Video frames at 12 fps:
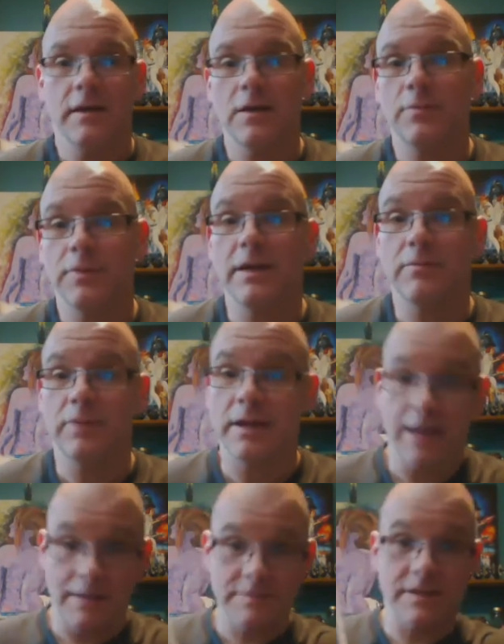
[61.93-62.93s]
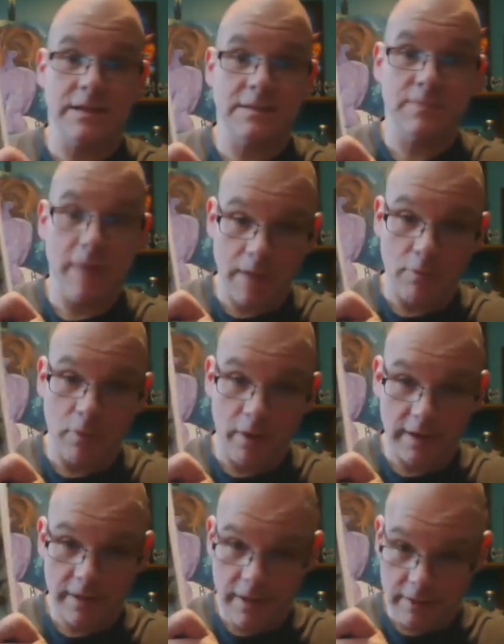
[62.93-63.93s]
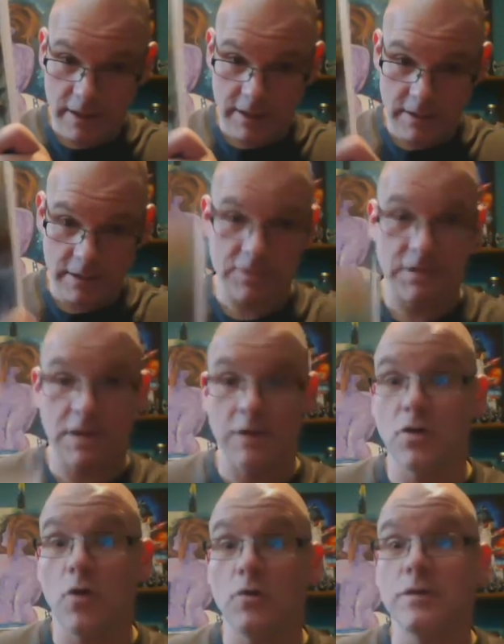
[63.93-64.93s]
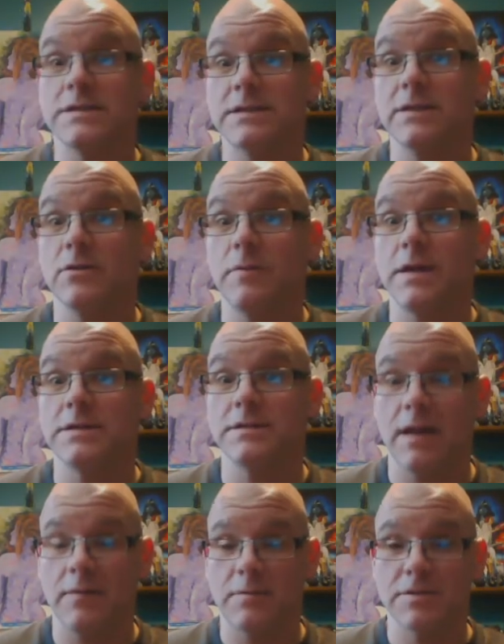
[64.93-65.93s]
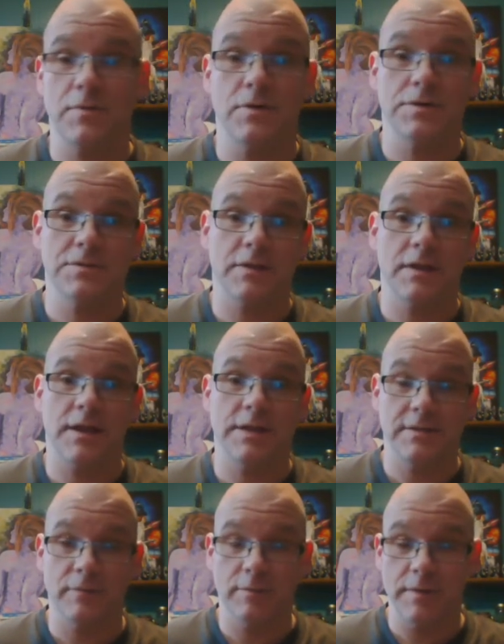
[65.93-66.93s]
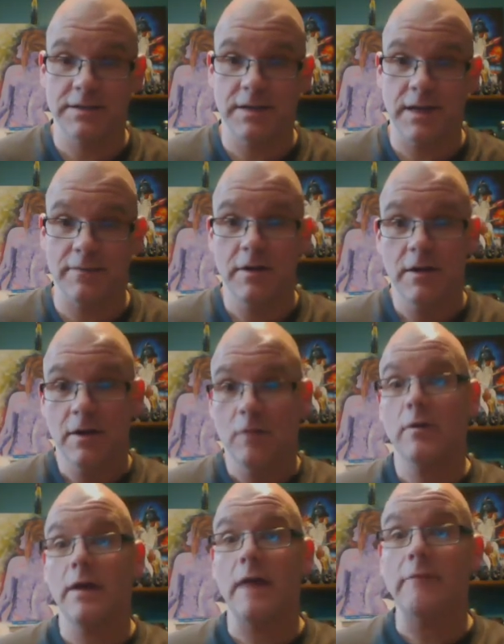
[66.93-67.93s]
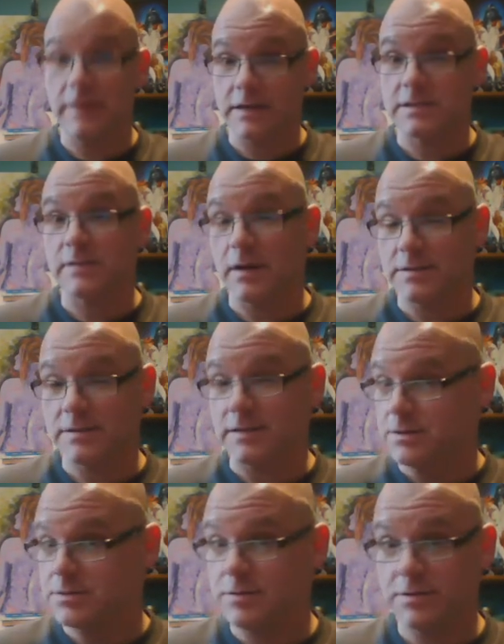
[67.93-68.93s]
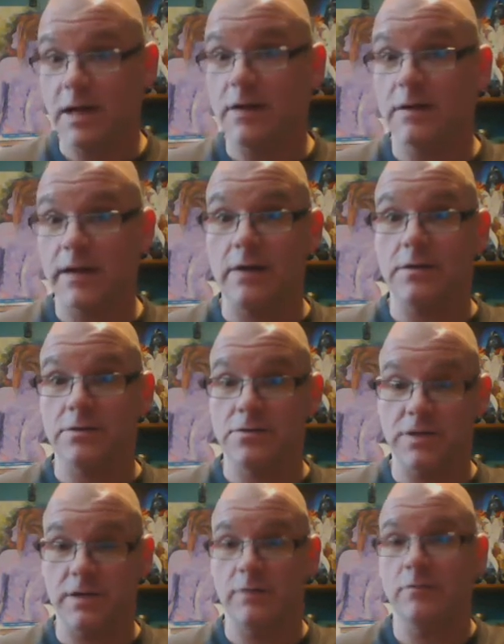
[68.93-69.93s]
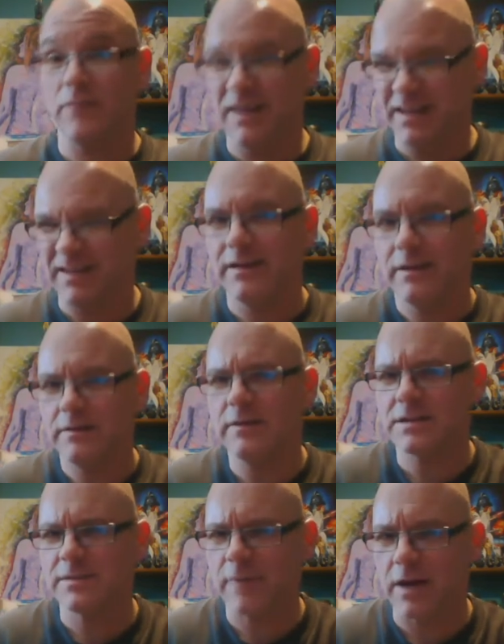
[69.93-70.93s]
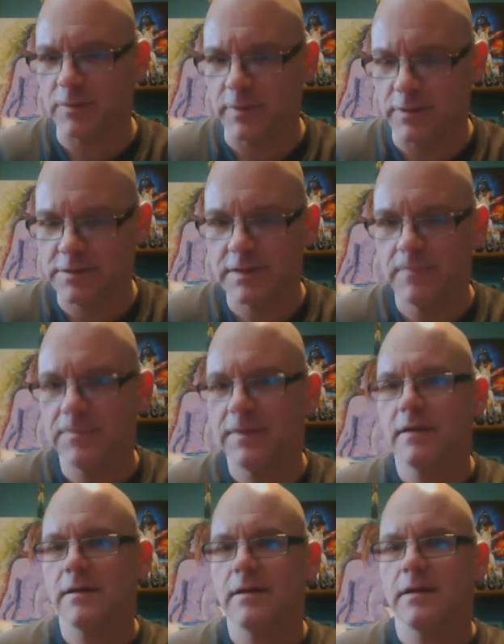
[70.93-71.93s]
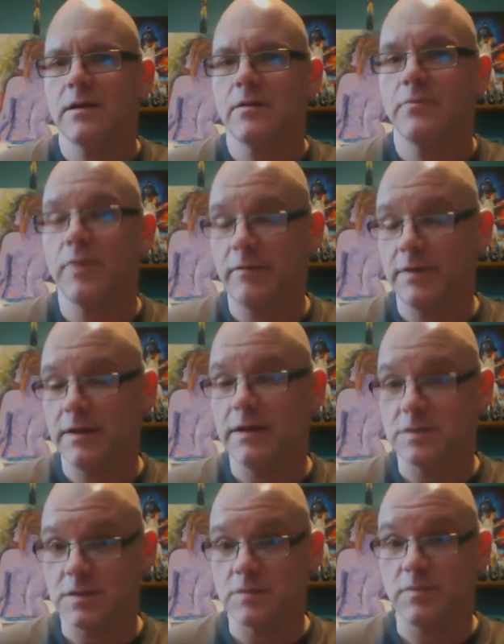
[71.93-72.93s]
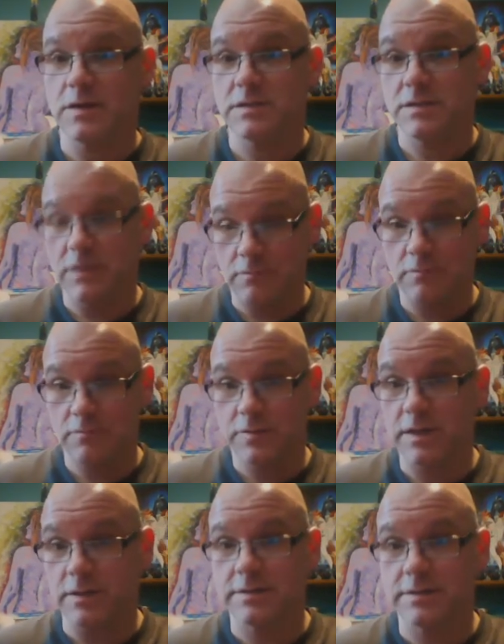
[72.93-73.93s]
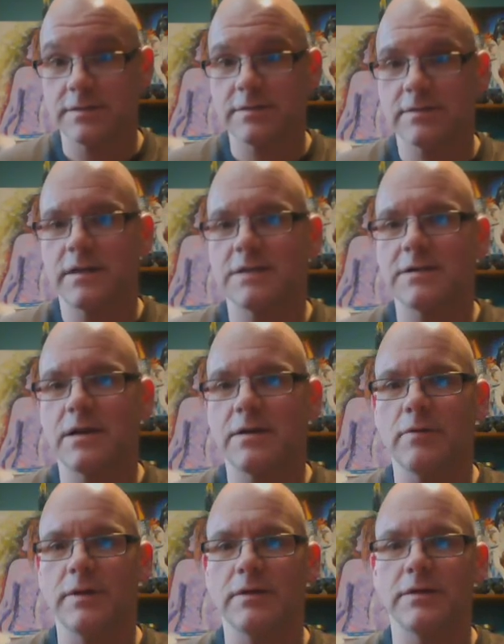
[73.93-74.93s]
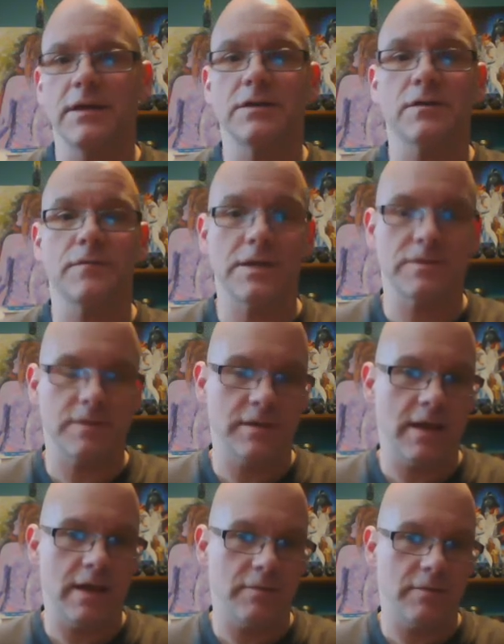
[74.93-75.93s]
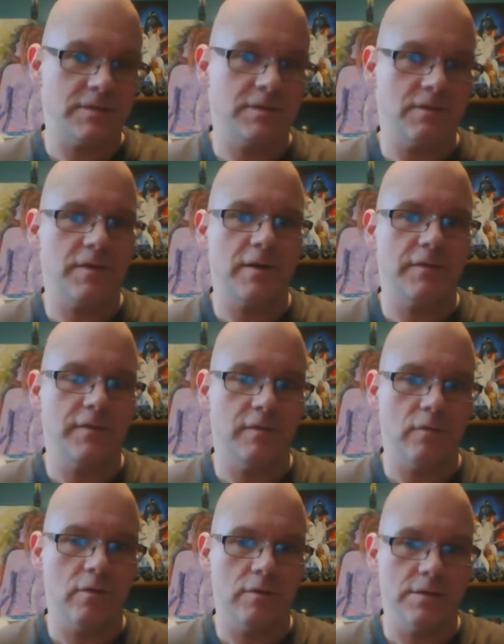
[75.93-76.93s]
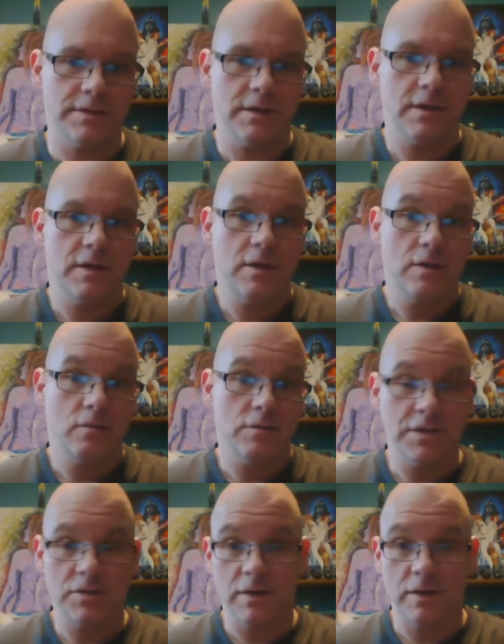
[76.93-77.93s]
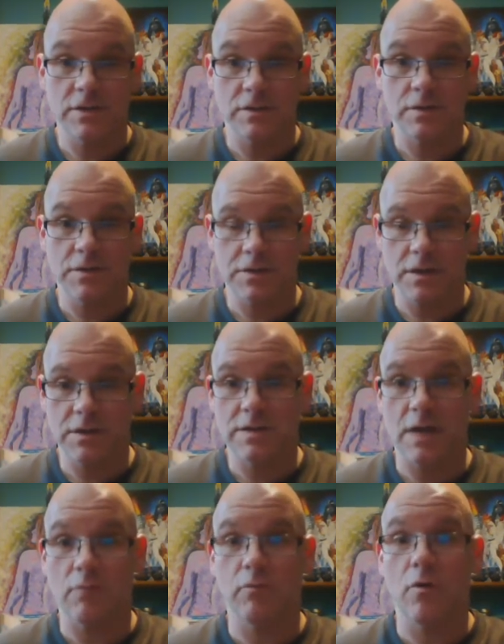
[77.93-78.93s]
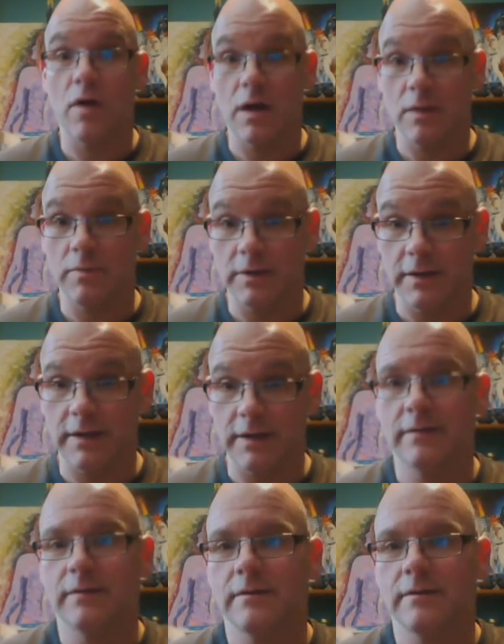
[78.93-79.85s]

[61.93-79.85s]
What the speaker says: Playing games like this bad boy, just a totally skill-based game as opposed to a class level based game where everything is about skills. Your entire character sheet, really, you got some attributes, but everything else is skills. That's how you're really going to interface with the game. There's very few roles or situations where you're just going to use a raw ability.